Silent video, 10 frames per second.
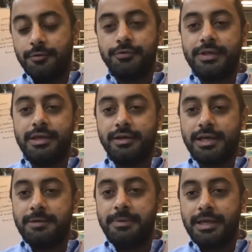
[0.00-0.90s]
you see,
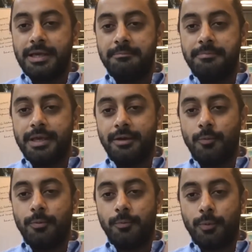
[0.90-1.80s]
cricket became
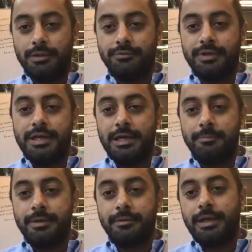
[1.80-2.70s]
big once India
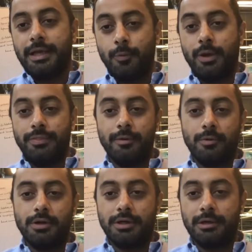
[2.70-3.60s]
won the
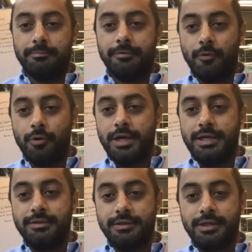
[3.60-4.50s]
World Cup. Before
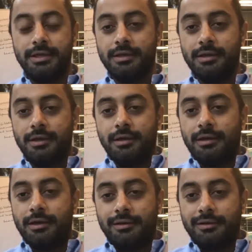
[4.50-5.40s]
83,
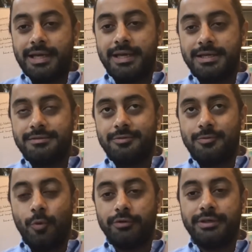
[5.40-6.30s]
cricket
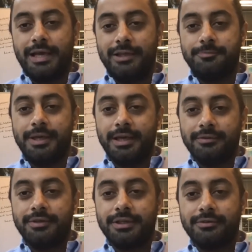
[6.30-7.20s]
wasn't as big
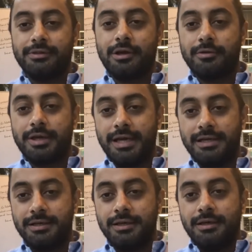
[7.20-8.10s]
as it is now,
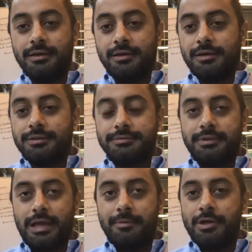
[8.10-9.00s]
right?
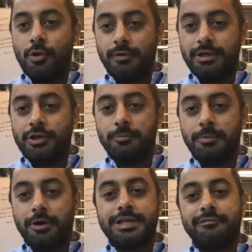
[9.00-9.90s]
I mean, no one knew
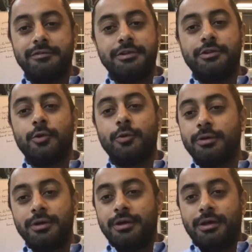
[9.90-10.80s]
about javelin
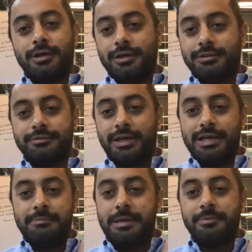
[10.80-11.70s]
throw.
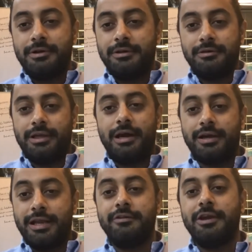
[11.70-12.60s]
Suddenly, people are
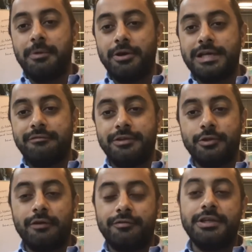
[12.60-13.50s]
raving about javelin
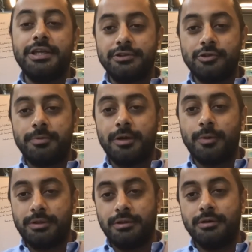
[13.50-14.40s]
throw after Neeraj Chopra
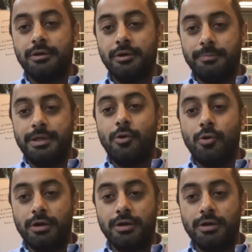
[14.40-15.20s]
won the Olympic gold.